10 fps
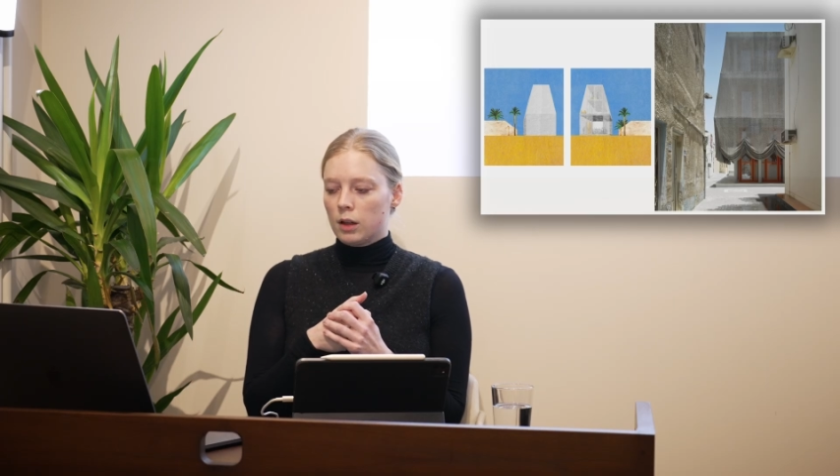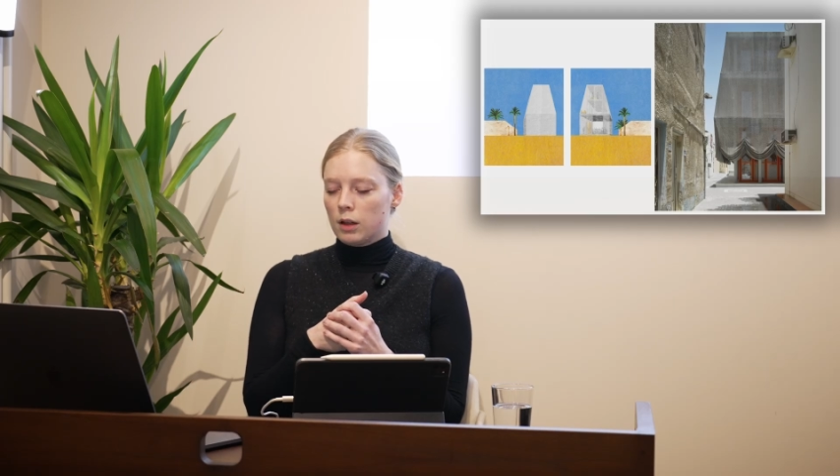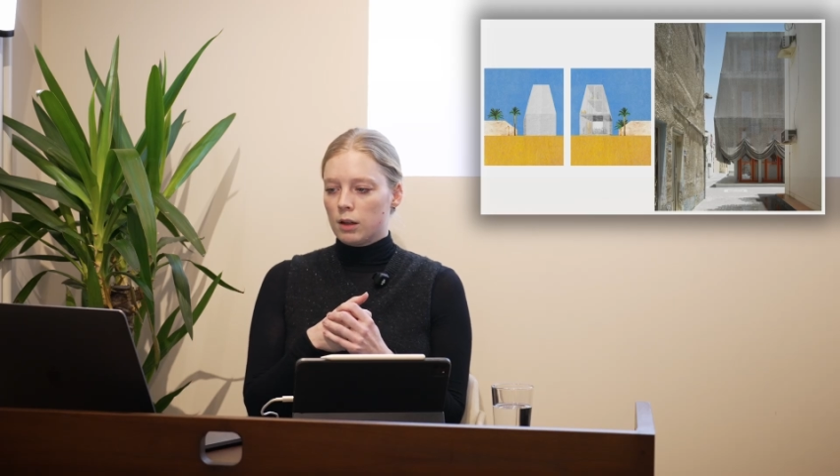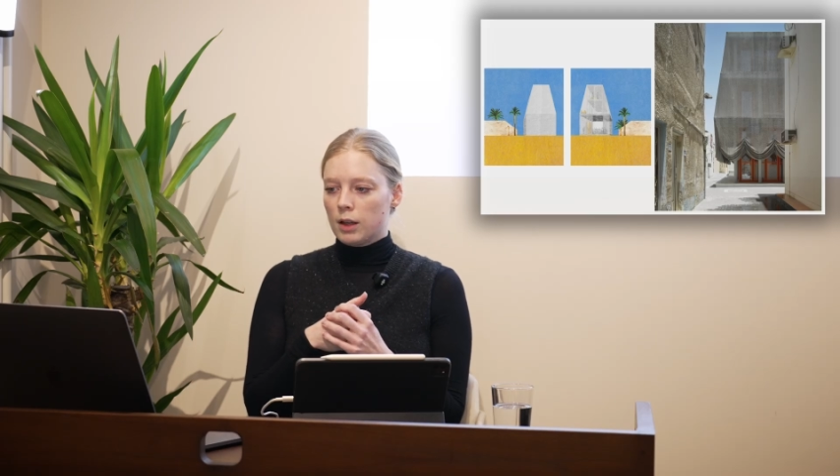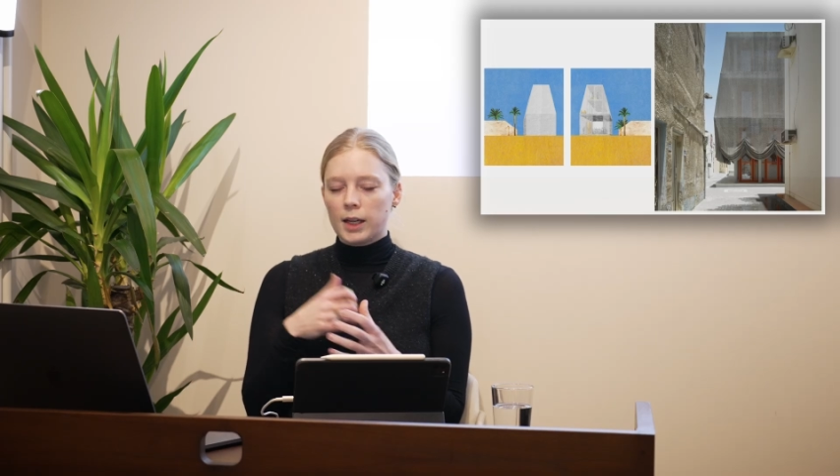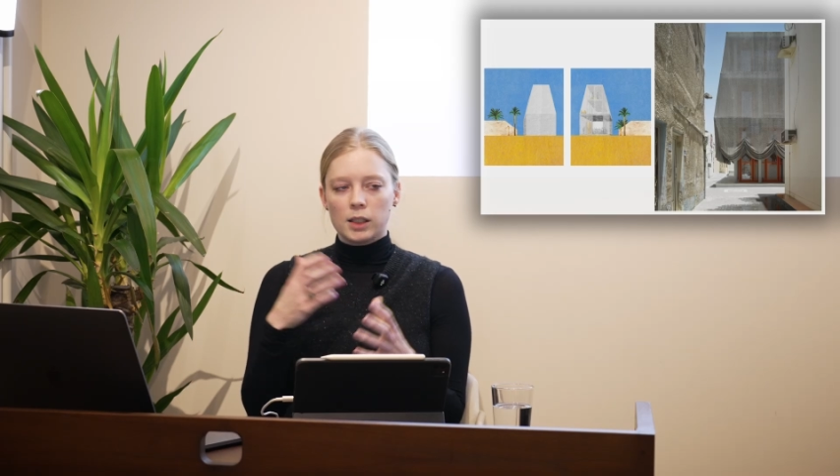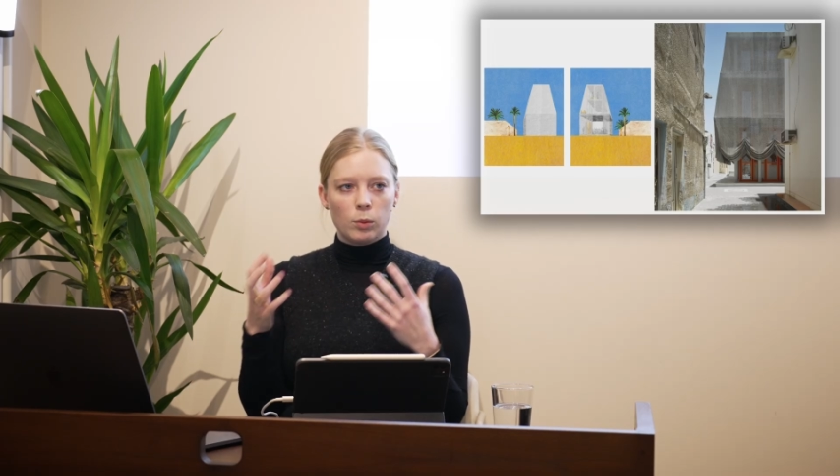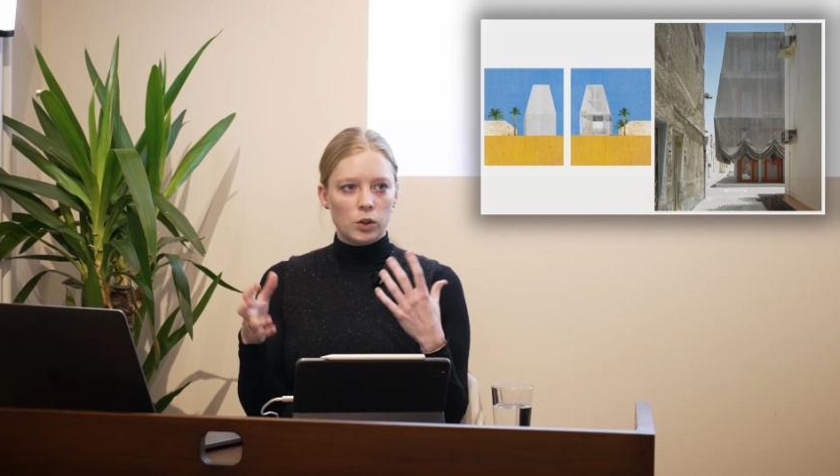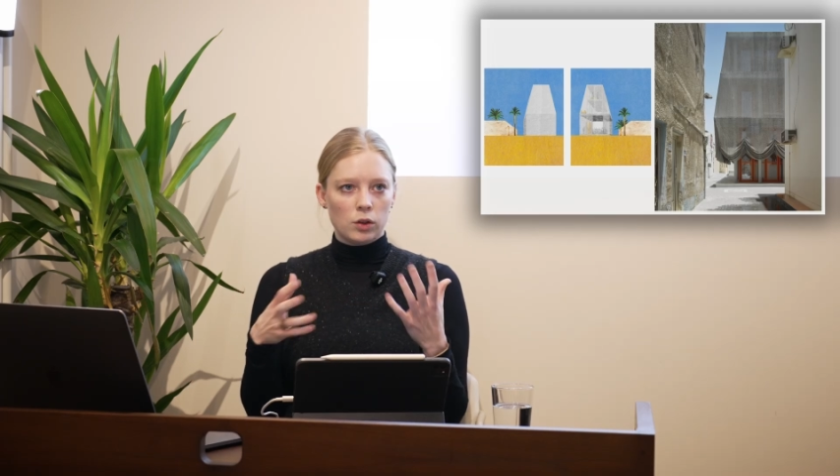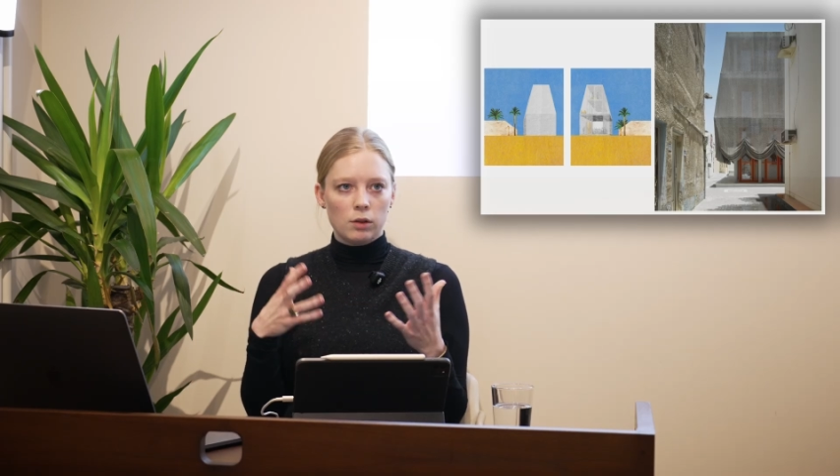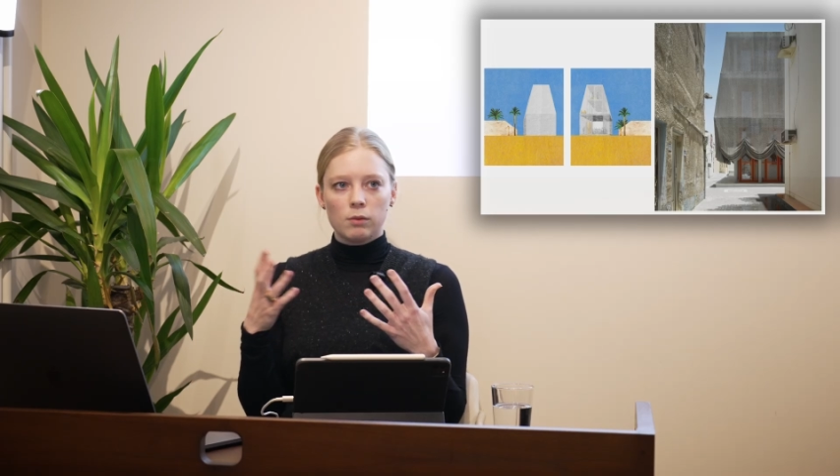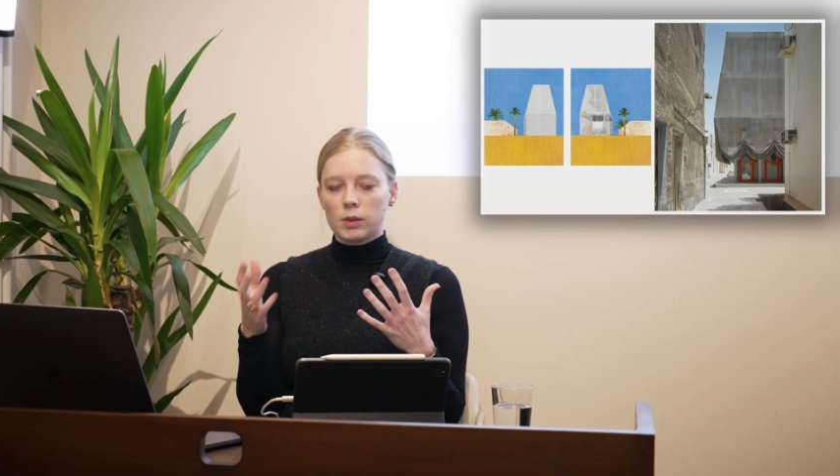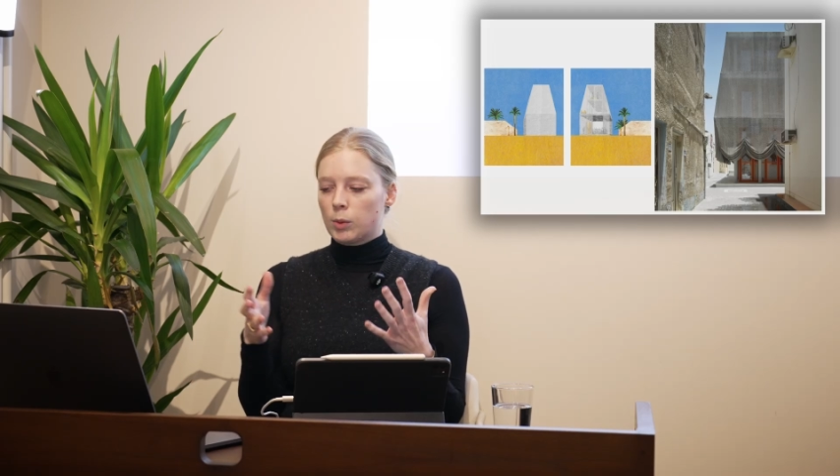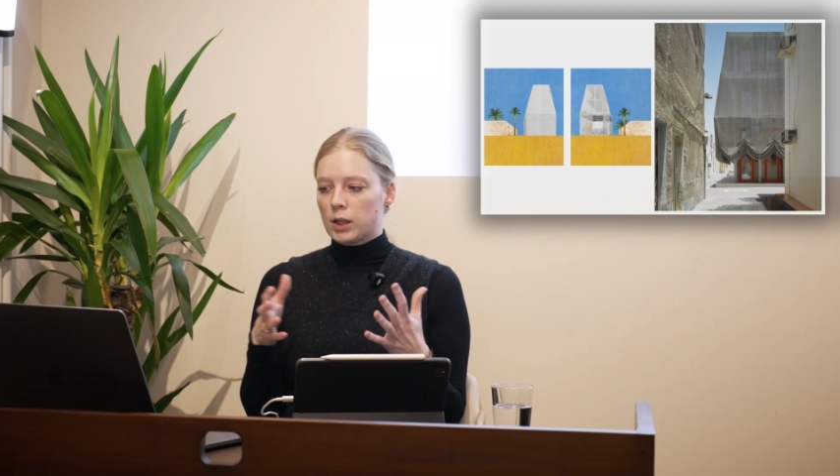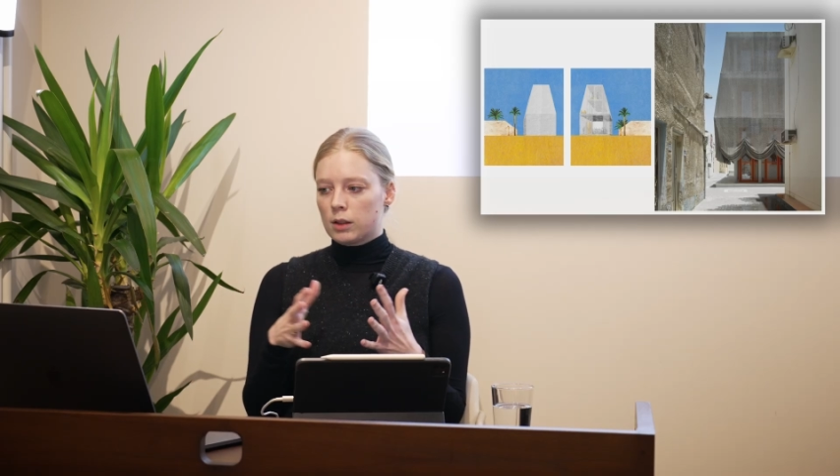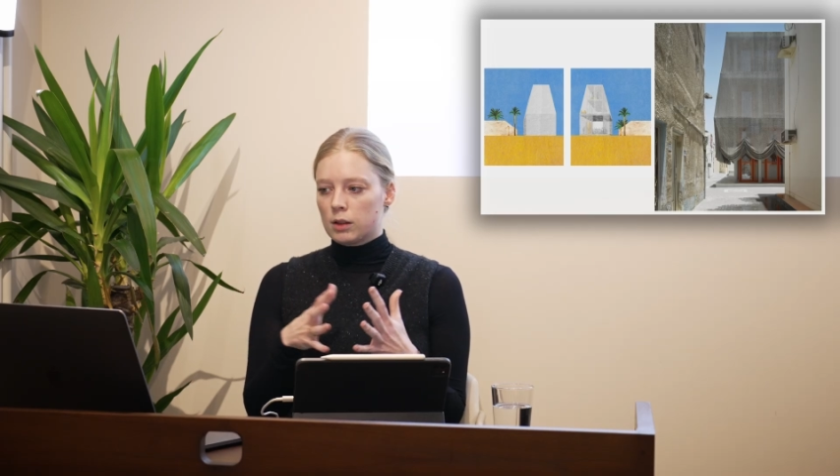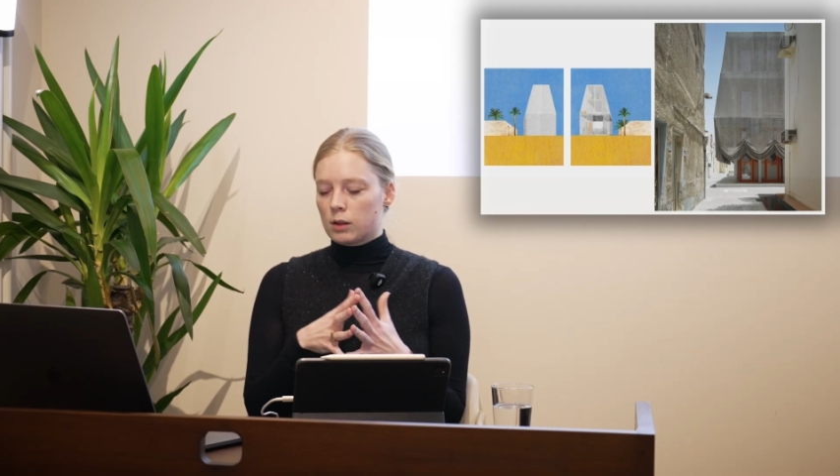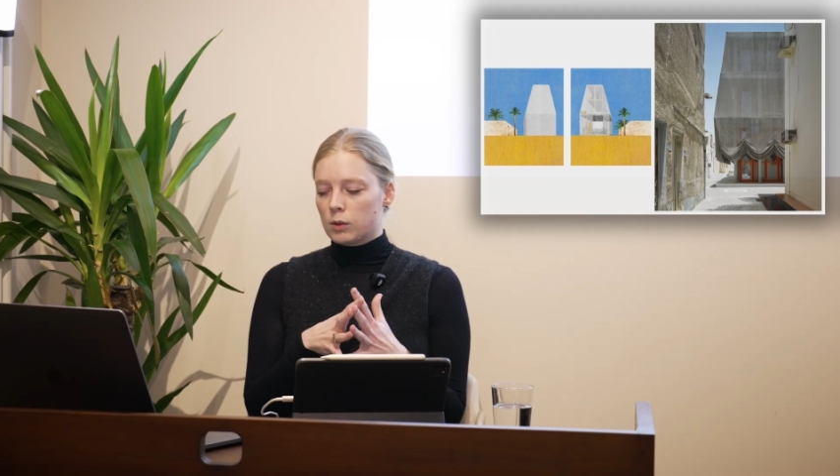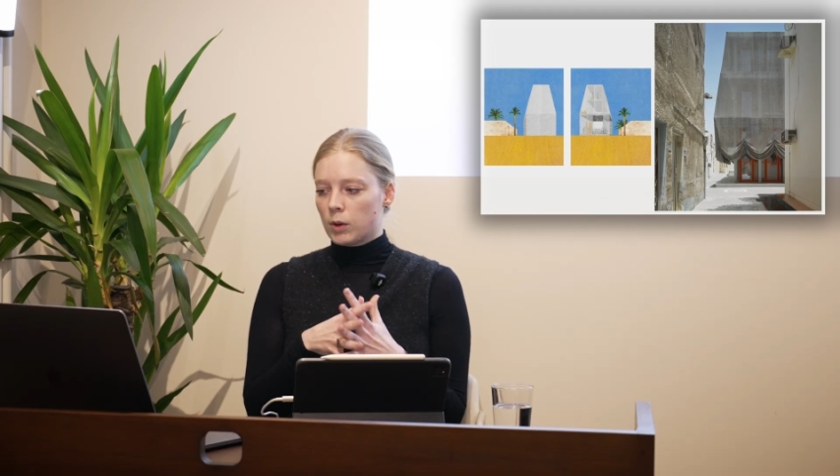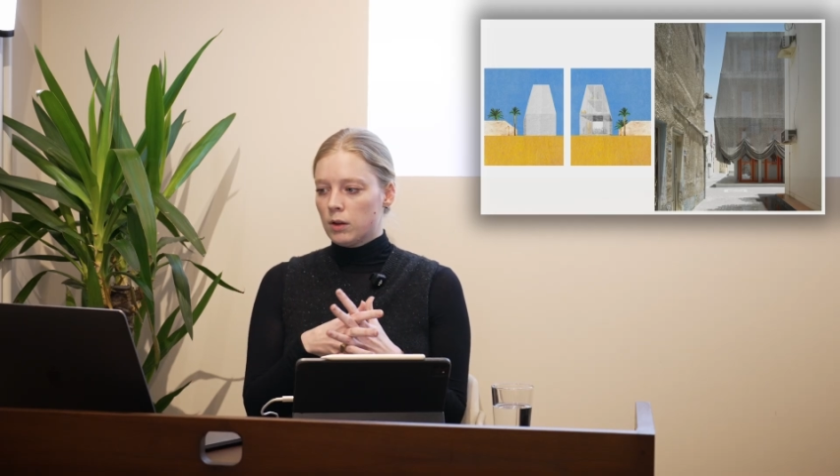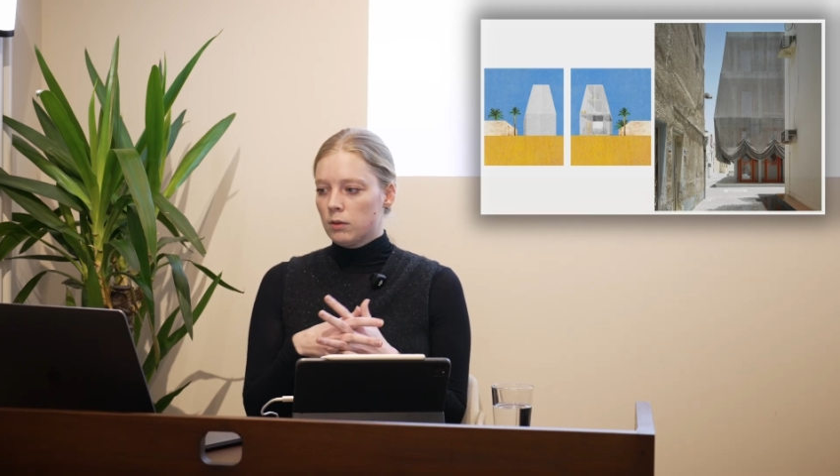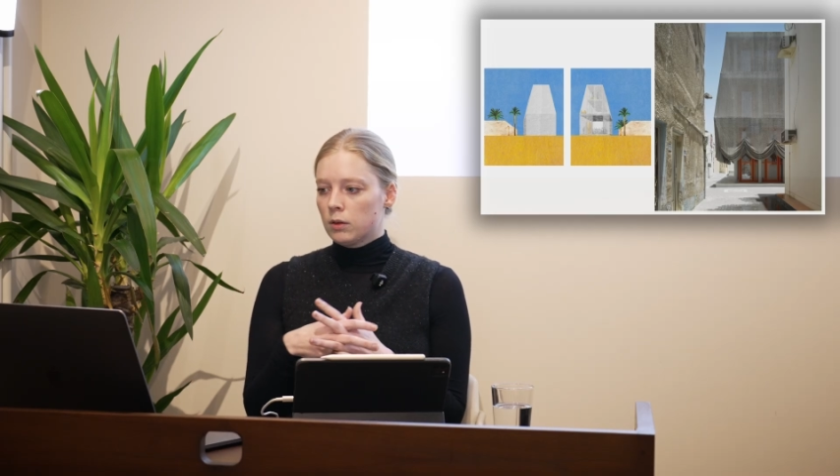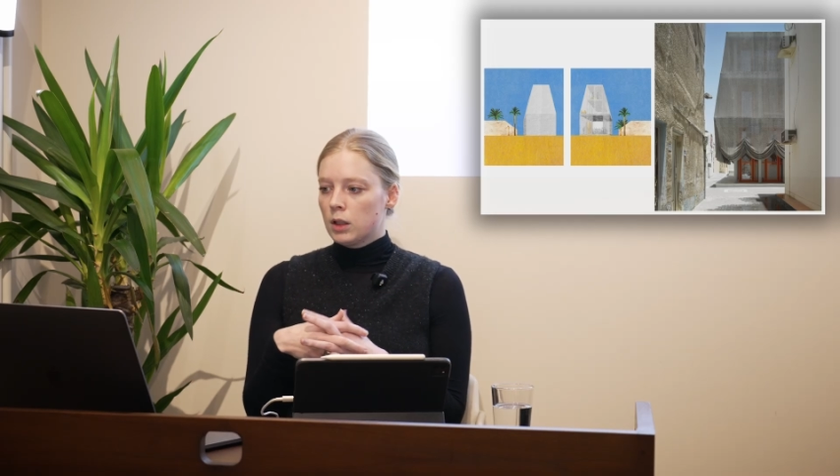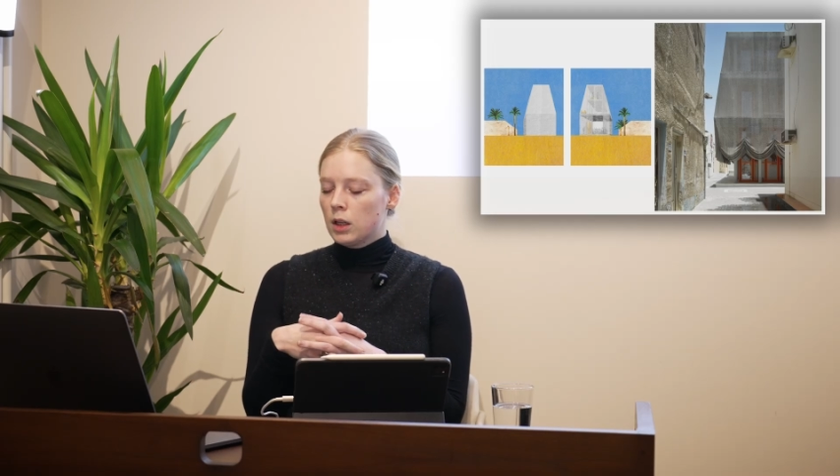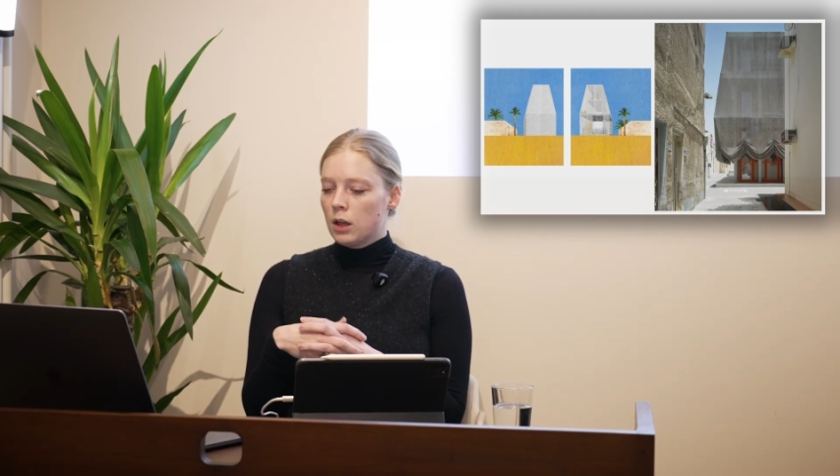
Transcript: exhibition spaces as well.